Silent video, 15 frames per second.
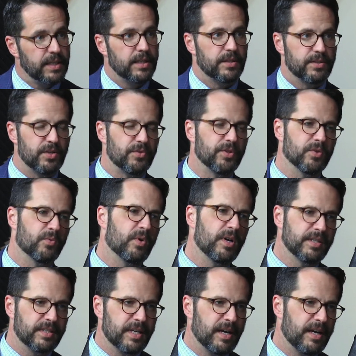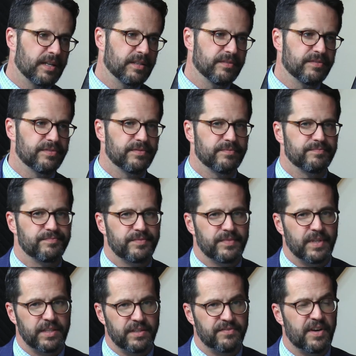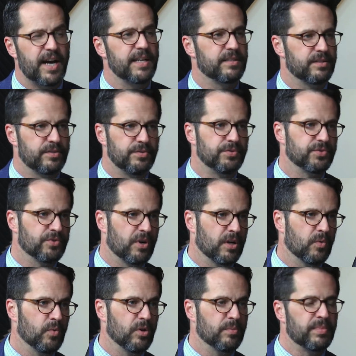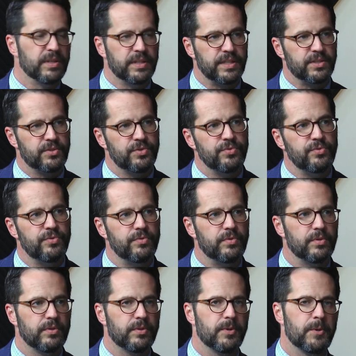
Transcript: So there was kind of a divide's too strong a word, but these two